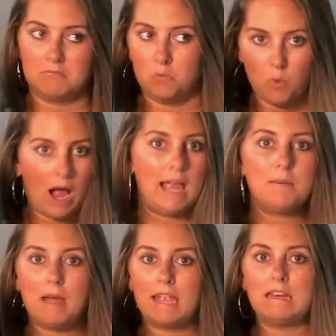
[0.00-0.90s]
Why
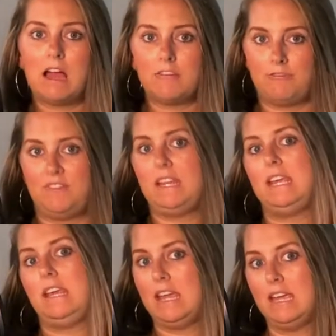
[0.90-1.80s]
am I not
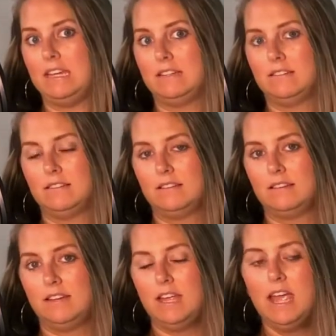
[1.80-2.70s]
fitting in?
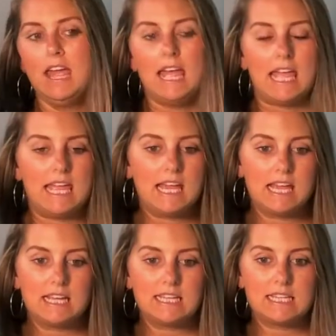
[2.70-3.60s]

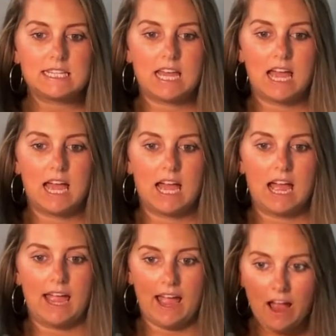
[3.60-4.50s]
And
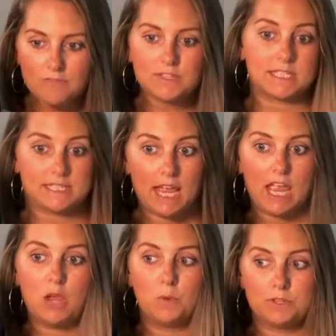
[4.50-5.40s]
I have to
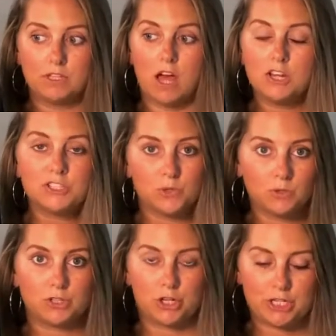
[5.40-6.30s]
say, with a lot of
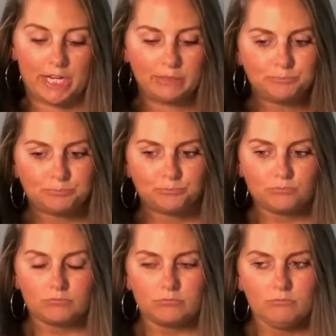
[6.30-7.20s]
soul searching,
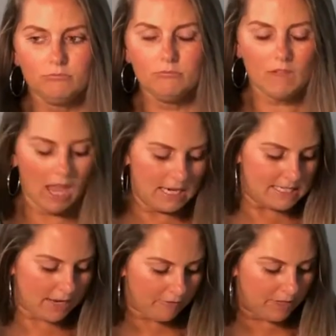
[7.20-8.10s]
I
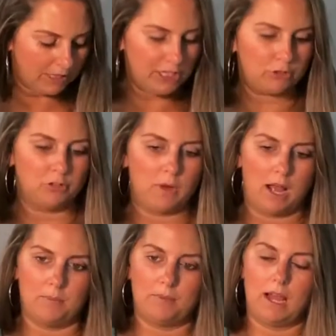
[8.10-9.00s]
definitely grew
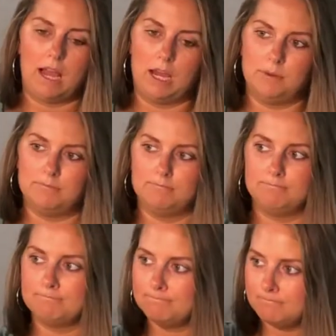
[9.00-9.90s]
up, I'm
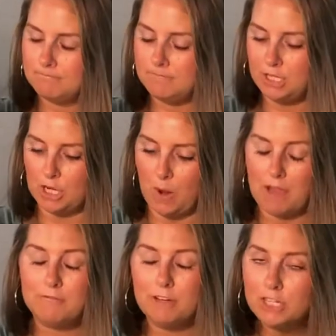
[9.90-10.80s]

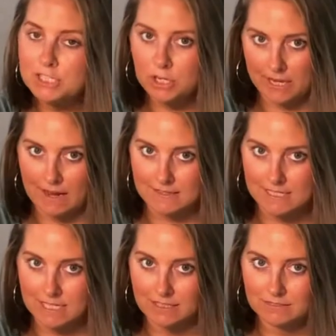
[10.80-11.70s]
very
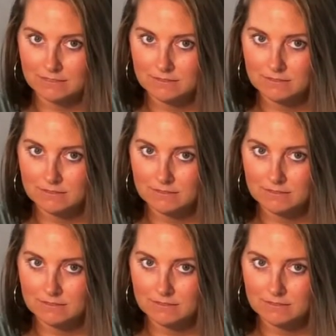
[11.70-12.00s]
sarcastic.